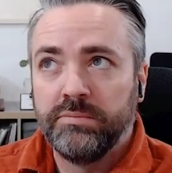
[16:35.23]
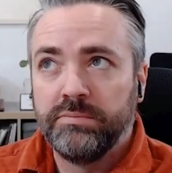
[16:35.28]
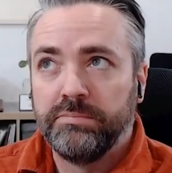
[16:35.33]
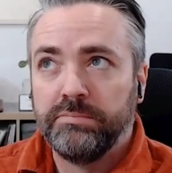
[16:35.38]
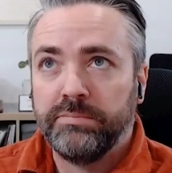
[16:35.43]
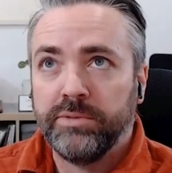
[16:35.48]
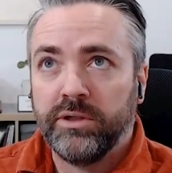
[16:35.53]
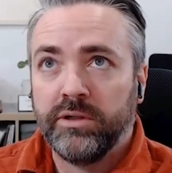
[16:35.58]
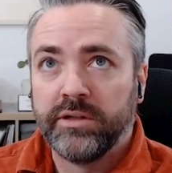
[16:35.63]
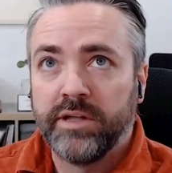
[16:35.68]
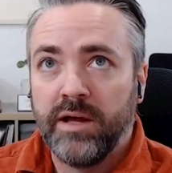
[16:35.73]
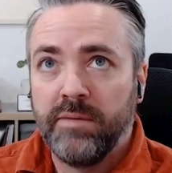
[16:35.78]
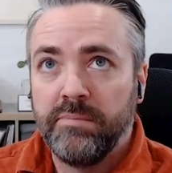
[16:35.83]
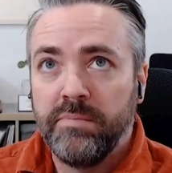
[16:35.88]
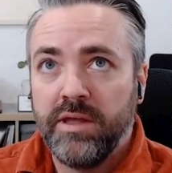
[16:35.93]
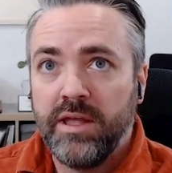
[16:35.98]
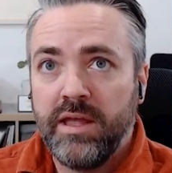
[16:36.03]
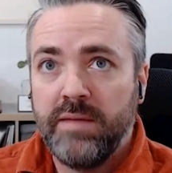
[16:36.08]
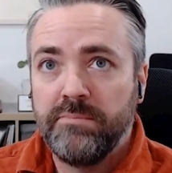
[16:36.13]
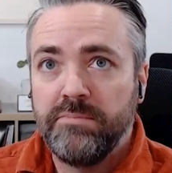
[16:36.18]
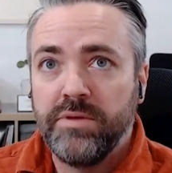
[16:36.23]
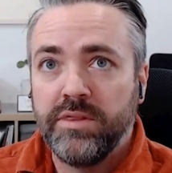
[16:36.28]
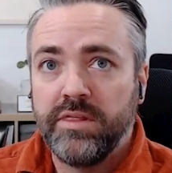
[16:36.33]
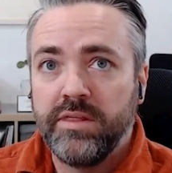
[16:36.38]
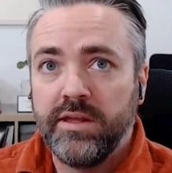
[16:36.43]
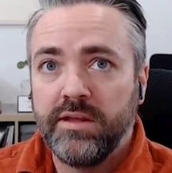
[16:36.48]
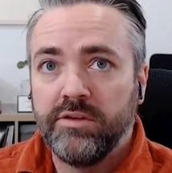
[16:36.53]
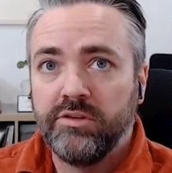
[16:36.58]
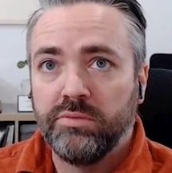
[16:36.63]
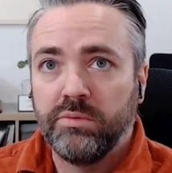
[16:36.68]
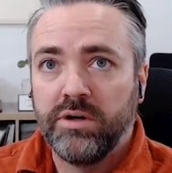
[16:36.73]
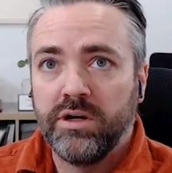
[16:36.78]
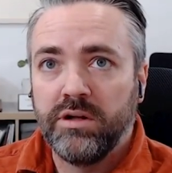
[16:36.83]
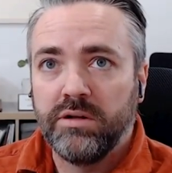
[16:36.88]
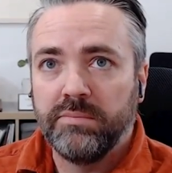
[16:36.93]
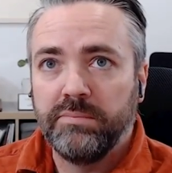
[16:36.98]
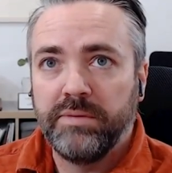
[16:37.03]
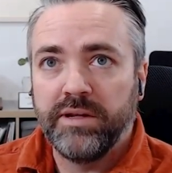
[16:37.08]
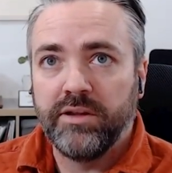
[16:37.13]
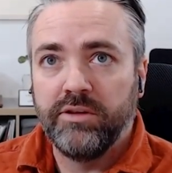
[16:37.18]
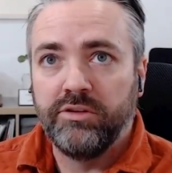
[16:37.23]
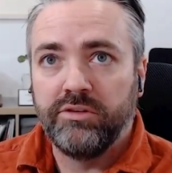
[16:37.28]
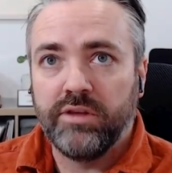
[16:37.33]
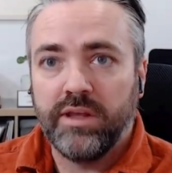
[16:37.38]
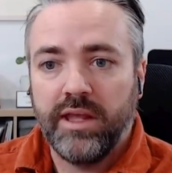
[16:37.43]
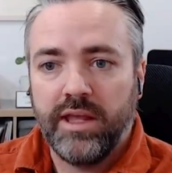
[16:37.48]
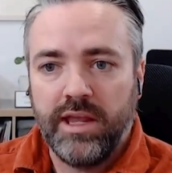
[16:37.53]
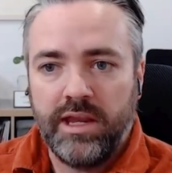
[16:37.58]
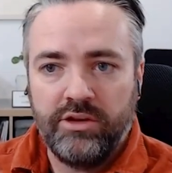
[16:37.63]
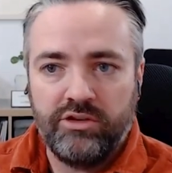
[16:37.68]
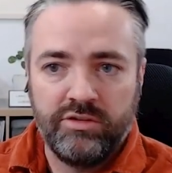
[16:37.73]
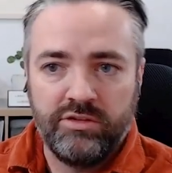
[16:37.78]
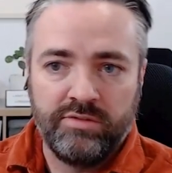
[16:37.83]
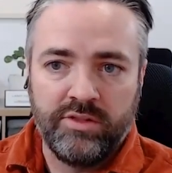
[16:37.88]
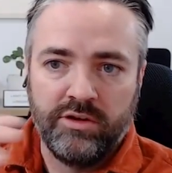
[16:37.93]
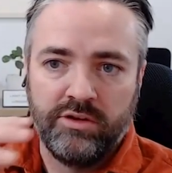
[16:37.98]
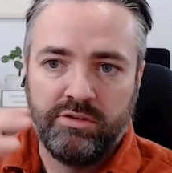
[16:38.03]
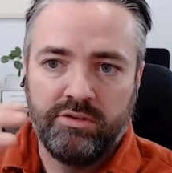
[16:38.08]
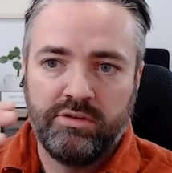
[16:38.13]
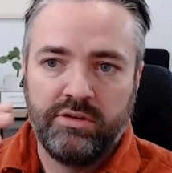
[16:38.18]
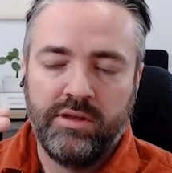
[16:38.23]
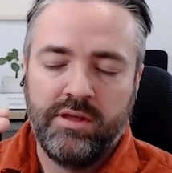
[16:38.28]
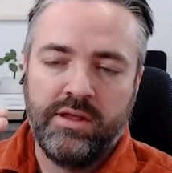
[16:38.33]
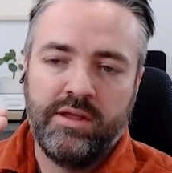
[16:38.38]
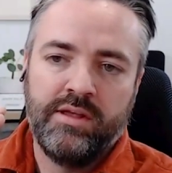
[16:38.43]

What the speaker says: build up empathy as well, because each of those